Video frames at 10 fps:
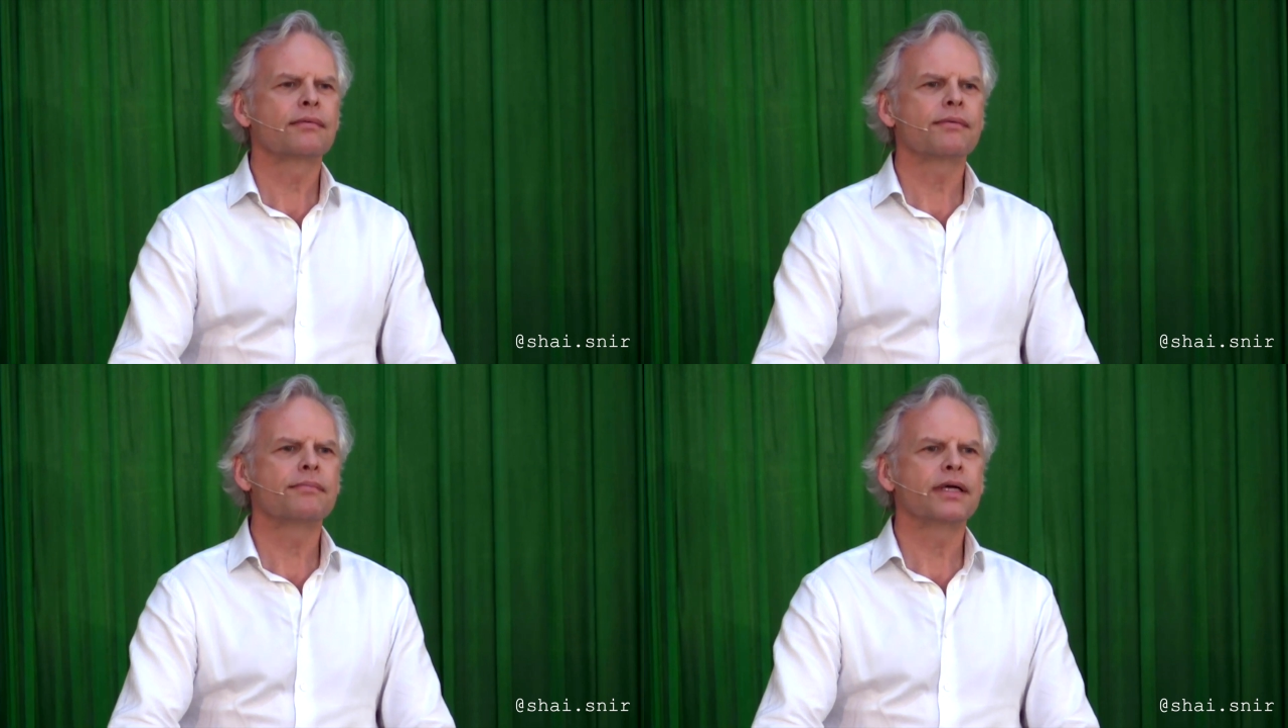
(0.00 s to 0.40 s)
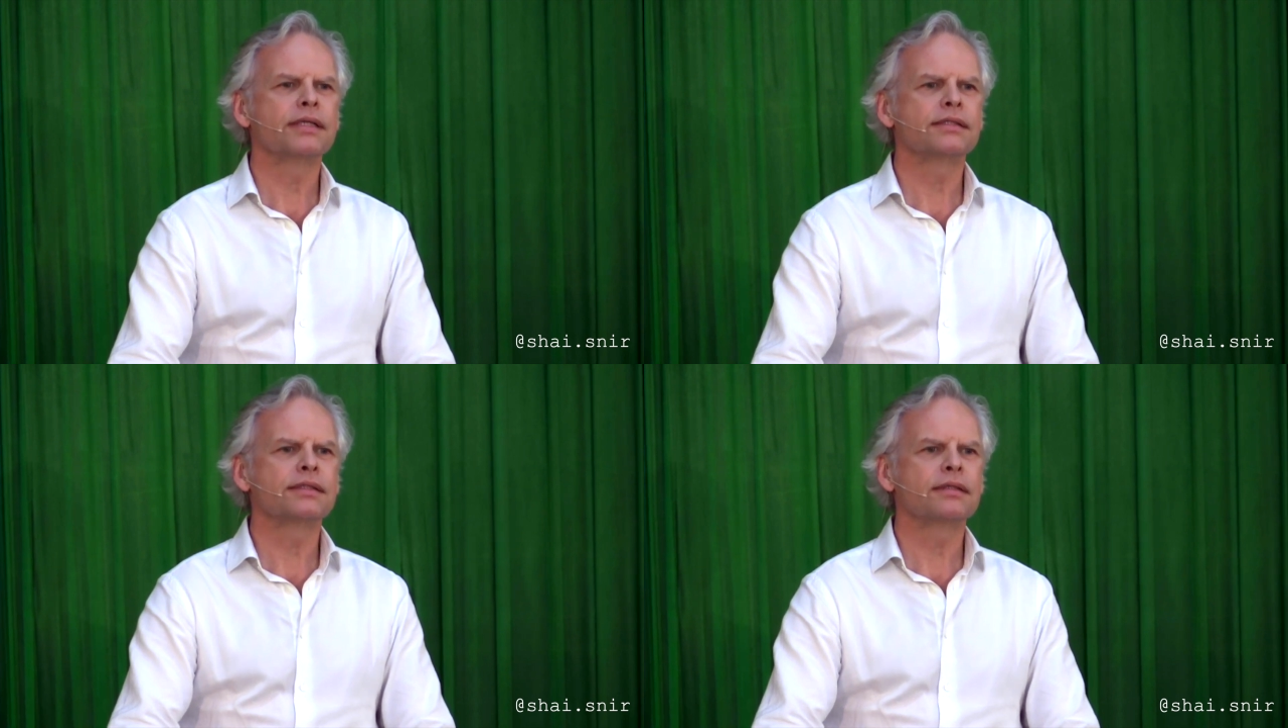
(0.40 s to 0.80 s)
What
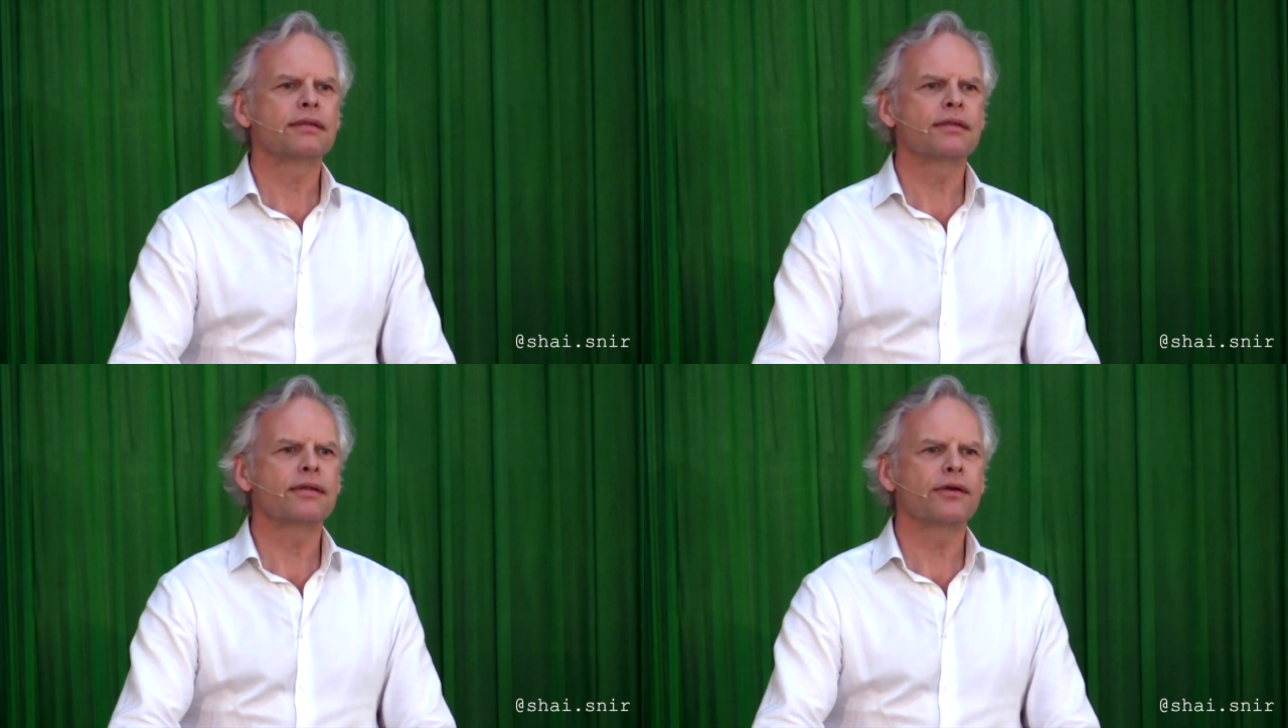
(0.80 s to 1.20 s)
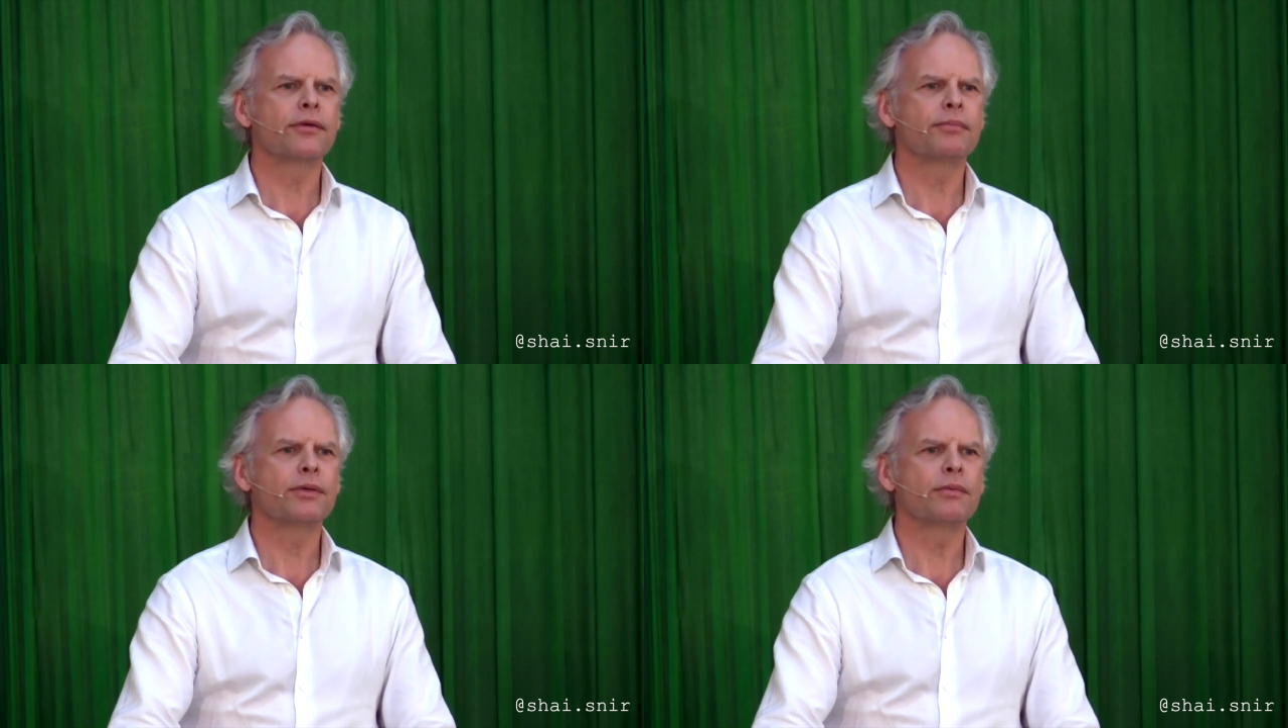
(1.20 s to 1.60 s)
makes
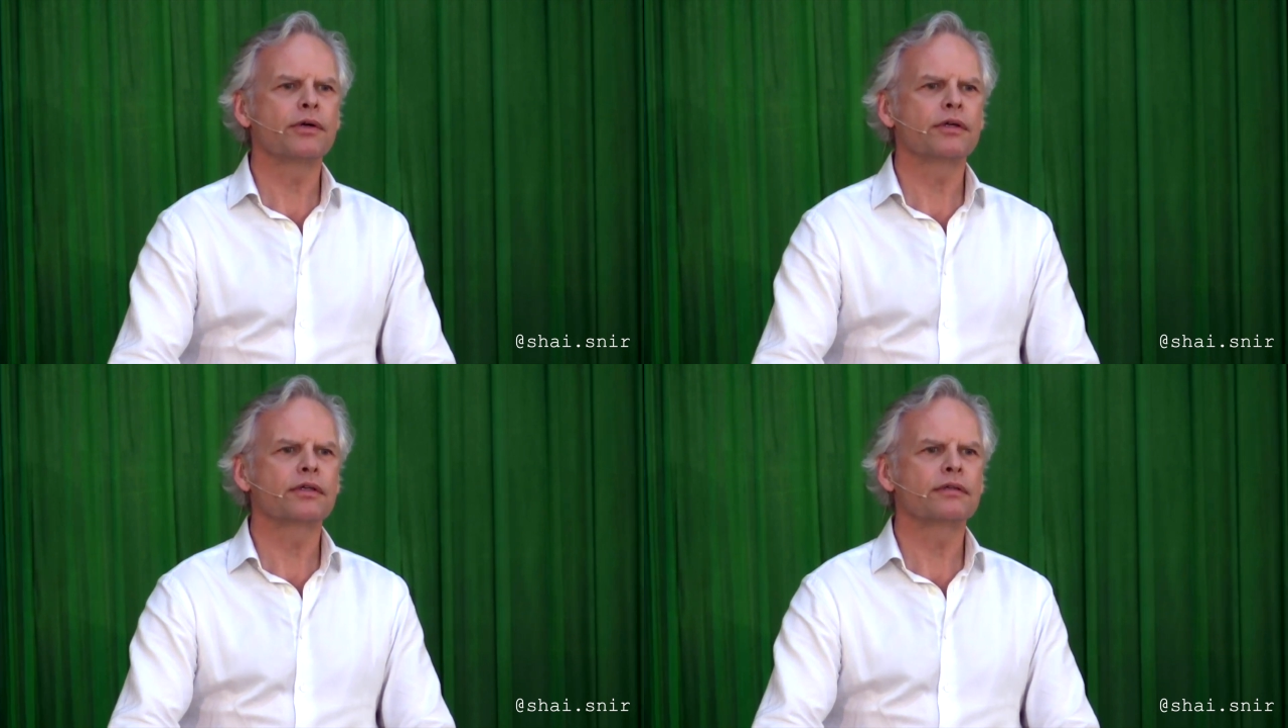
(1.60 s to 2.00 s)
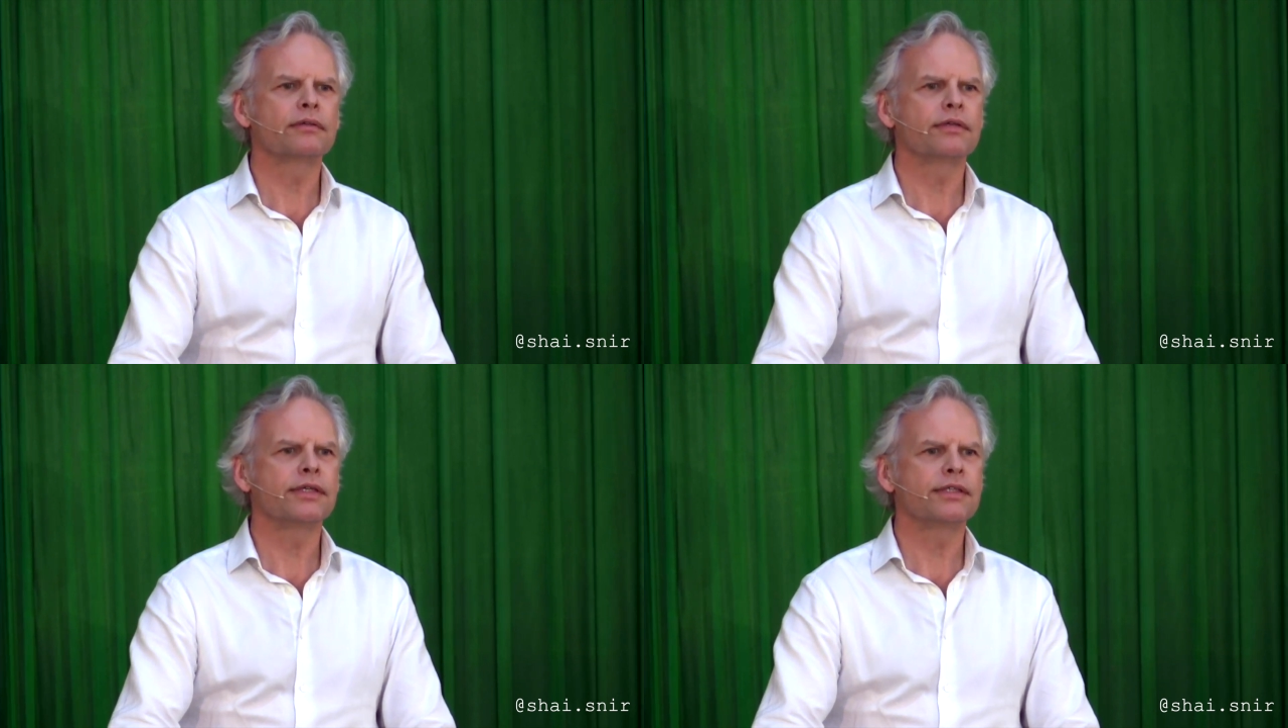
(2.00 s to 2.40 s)
therapy work
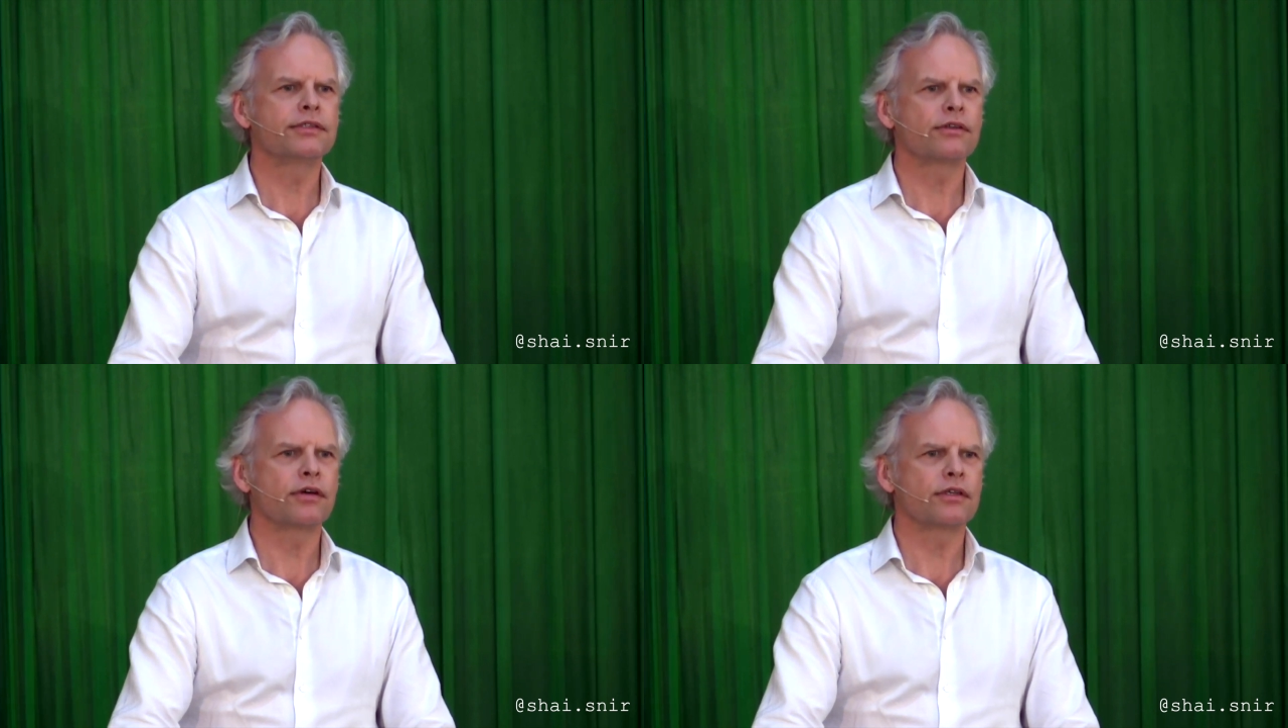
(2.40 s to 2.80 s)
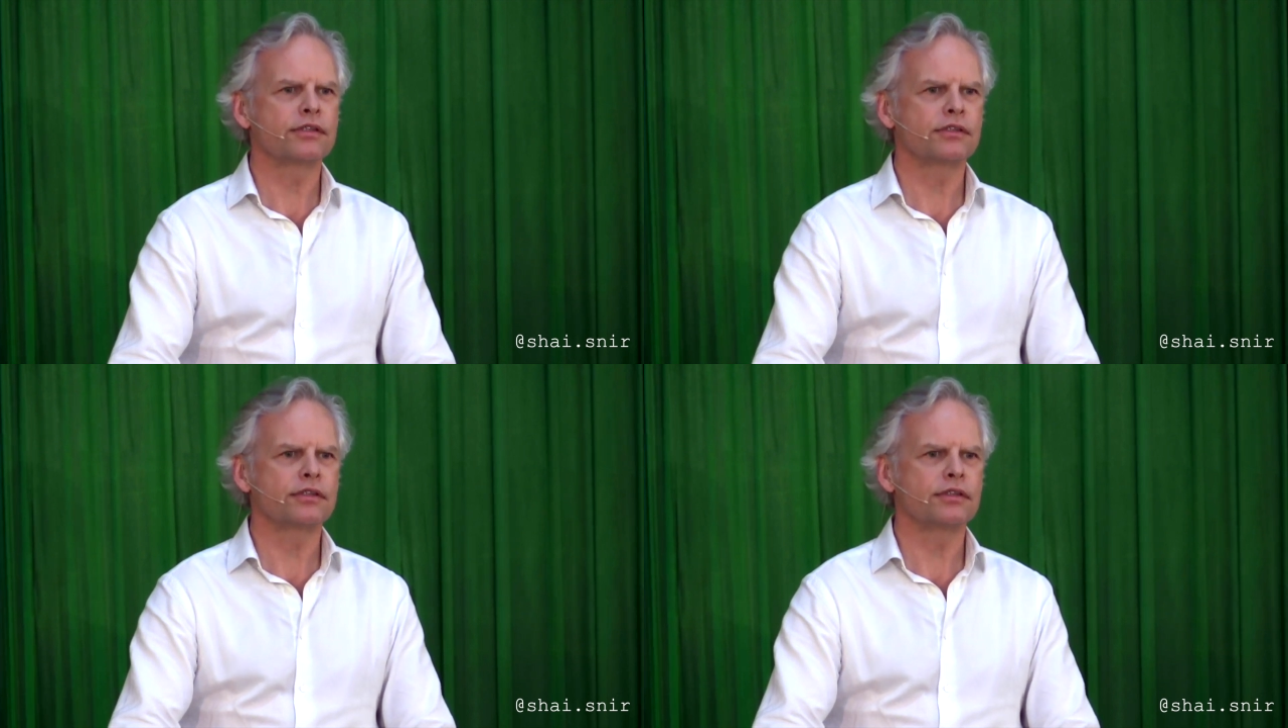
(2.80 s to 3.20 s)
is
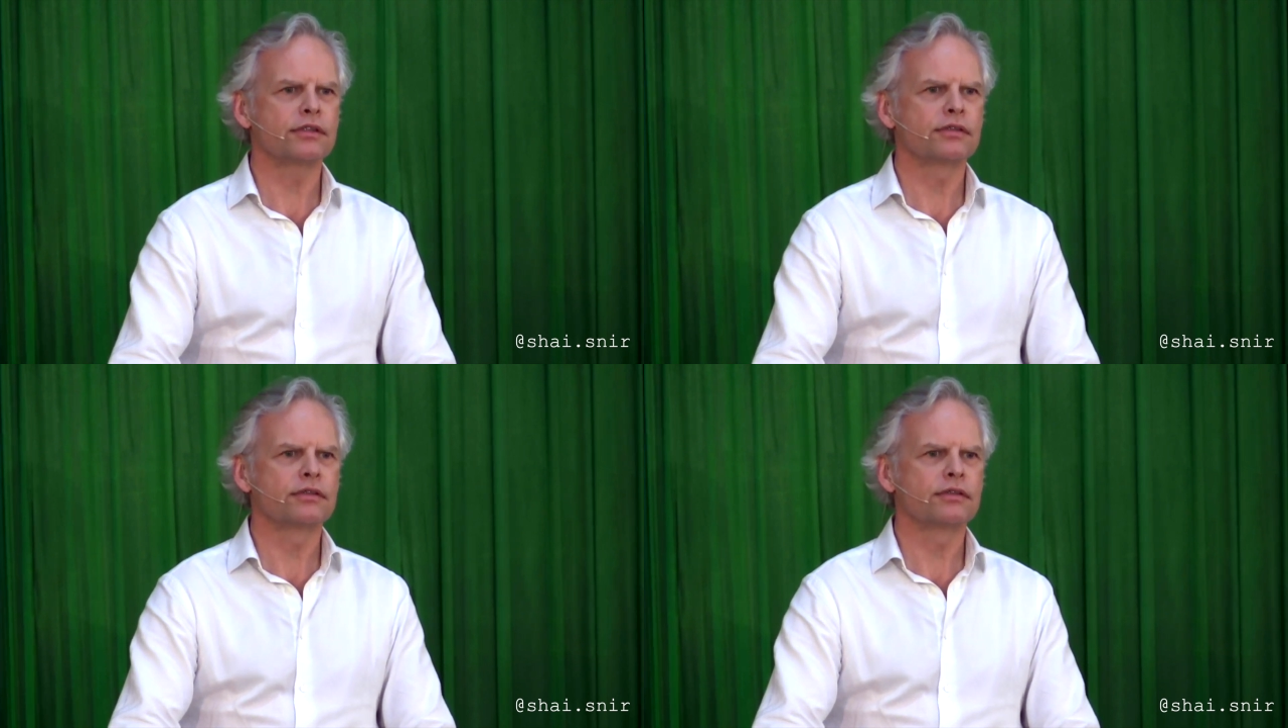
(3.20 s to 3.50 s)
honesty.